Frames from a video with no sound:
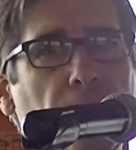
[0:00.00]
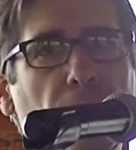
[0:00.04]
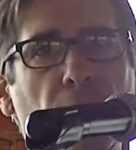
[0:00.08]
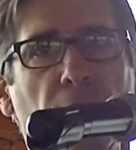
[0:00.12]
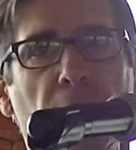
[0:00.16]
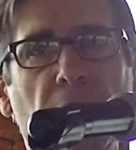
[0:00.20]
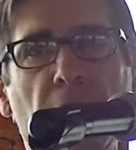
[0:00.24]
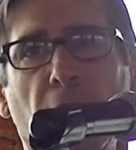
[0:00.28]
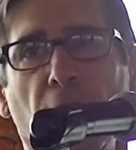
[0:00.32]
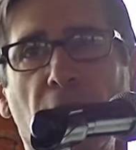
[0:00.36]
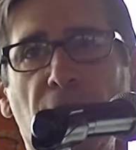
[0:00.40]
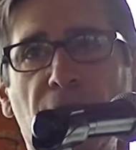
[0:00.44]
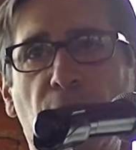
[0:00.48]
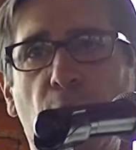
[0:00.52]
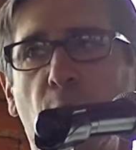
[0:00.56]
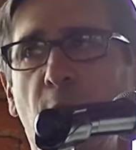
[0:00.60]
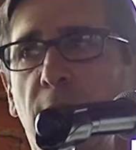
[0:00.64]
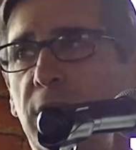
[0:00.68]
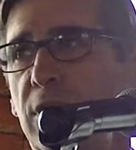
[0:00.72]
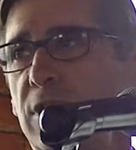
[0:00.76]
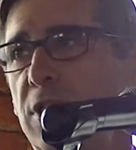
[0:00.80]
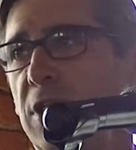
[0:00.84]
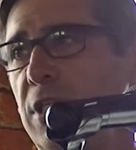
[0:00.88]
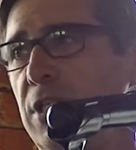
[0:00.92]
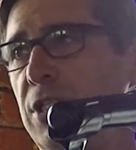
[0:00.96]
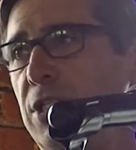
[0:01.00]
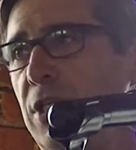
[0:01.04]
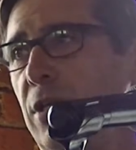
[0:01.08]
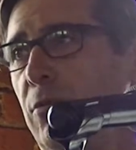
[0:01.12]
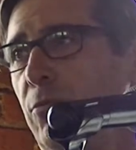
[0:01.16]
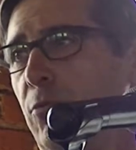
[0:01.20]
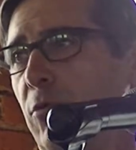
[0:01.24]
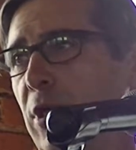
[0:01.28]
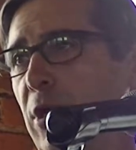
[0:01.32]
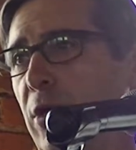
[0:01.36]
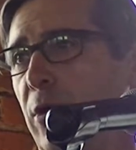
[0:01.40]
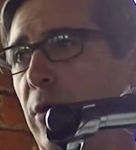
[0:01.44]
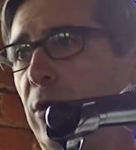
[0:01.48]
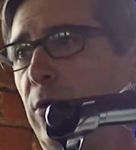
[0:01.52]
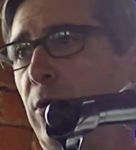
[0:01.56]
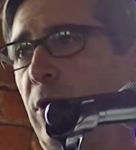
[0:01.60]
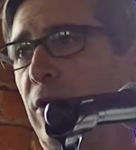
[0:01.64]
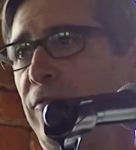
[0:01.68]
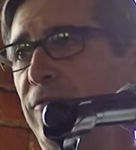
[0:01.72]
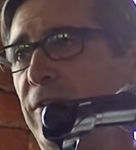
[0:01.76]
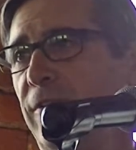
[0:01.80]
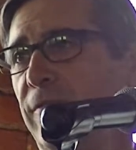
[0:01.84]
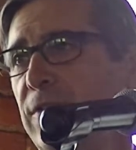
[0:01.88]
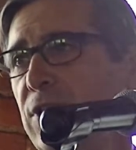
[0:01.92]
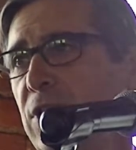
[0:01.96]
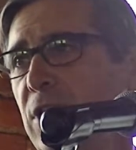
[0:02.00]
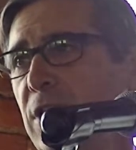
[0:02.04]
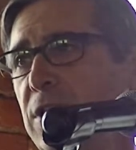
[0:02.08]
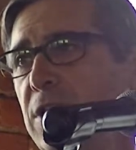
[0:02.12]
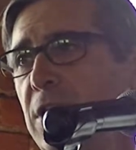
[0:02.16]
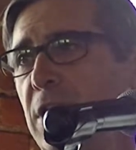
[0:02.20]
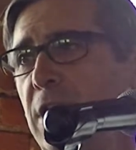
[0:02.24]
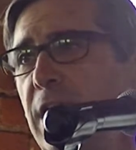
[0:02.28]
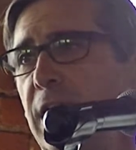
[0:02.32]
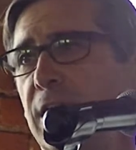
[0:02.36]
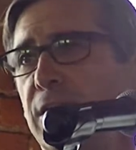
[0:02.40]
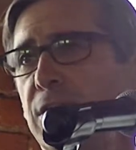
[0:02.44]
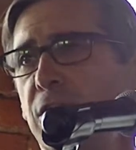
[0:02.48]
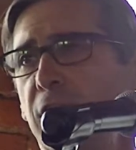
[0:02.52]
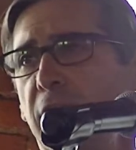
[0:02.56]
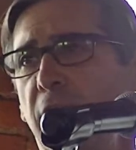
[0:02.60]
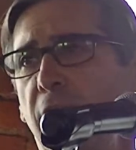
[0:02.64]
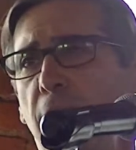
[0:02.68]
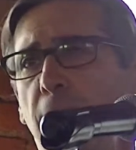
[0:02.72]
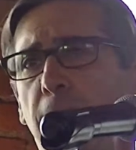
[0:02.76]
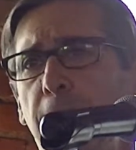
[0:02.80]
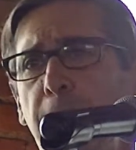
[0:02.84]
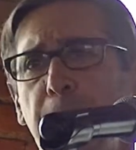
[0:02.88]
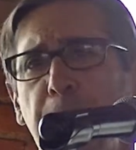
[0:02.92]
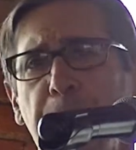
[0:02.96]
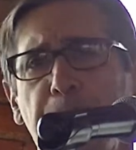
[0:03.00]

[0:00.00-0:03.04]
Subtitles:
We're in our 4th season, we'll go into our 5th season next year,